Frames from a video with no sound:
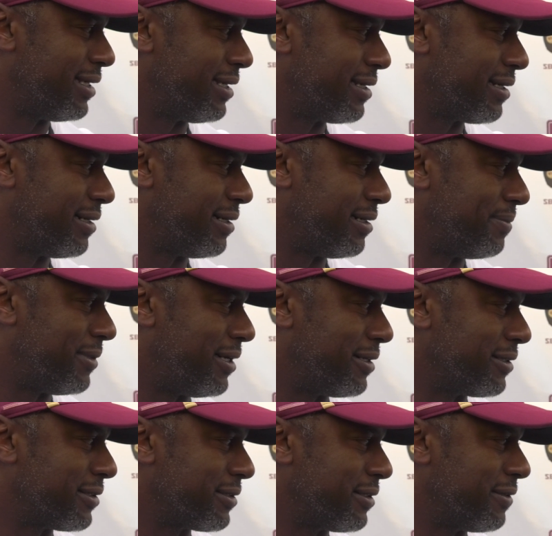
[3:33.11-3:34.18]
think
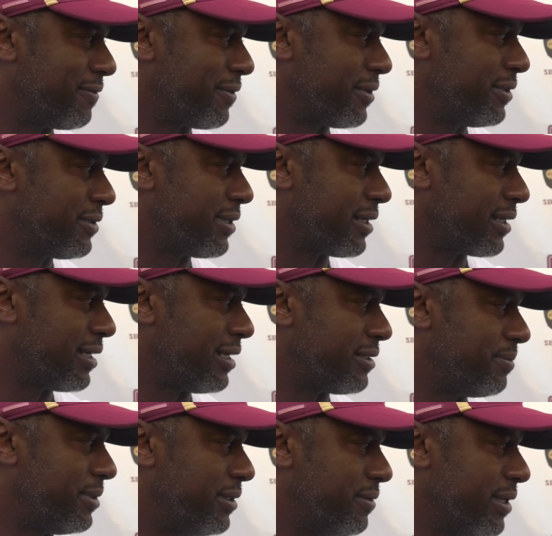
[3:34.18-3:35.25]
August 31st, our guys
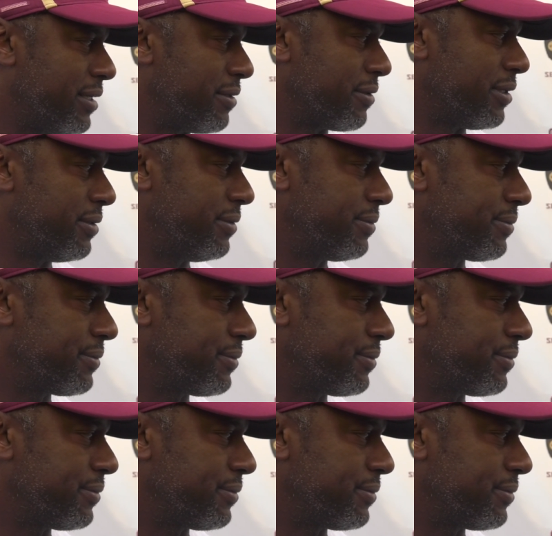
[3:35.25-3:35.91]
will be ready to roll.